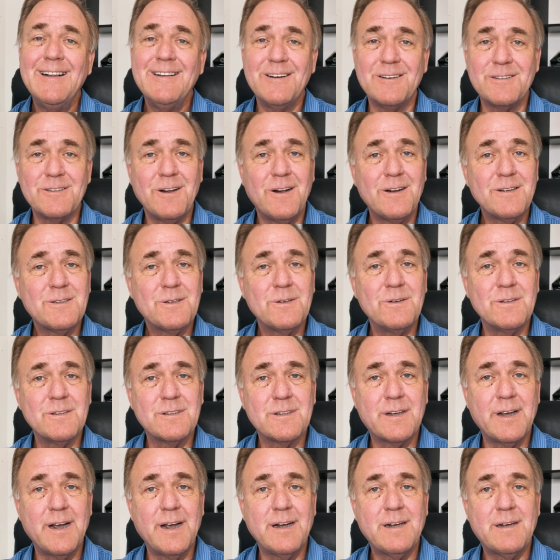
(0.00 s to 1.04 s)
There's also a
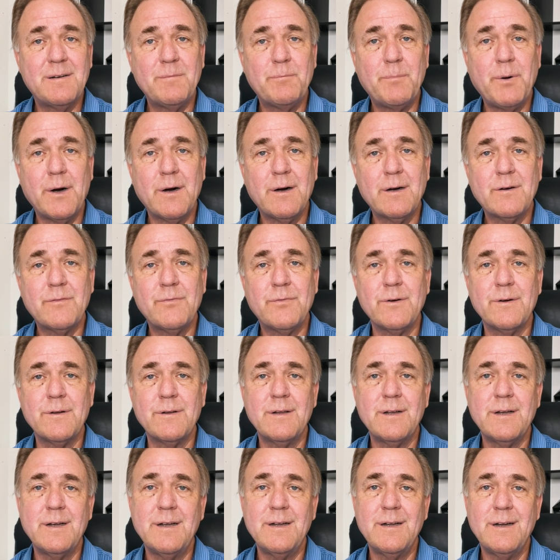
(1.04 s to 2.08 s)
skate park for
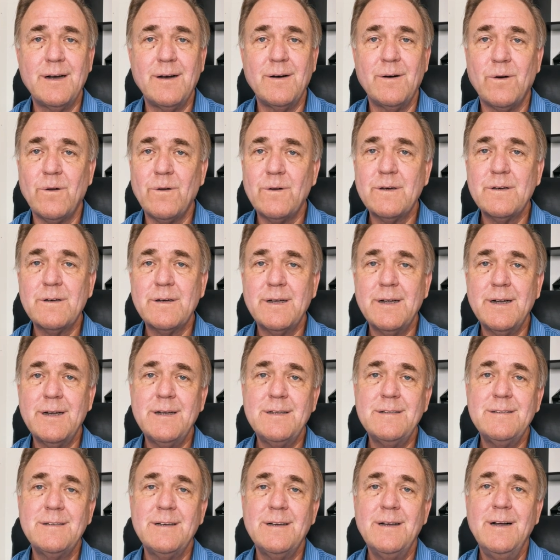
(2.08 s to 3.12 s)
the uh, older
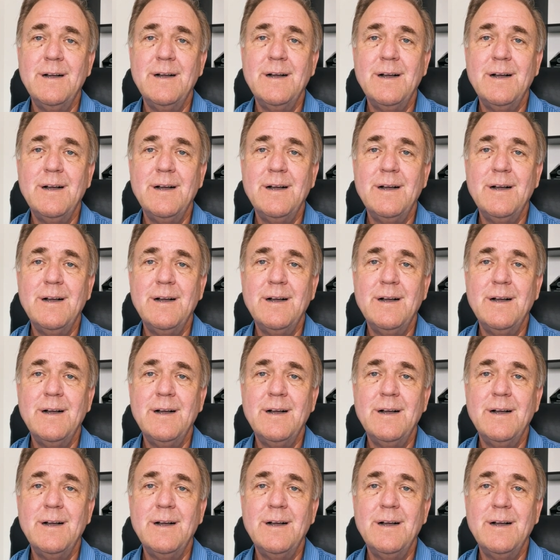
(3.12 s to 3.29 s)
kids,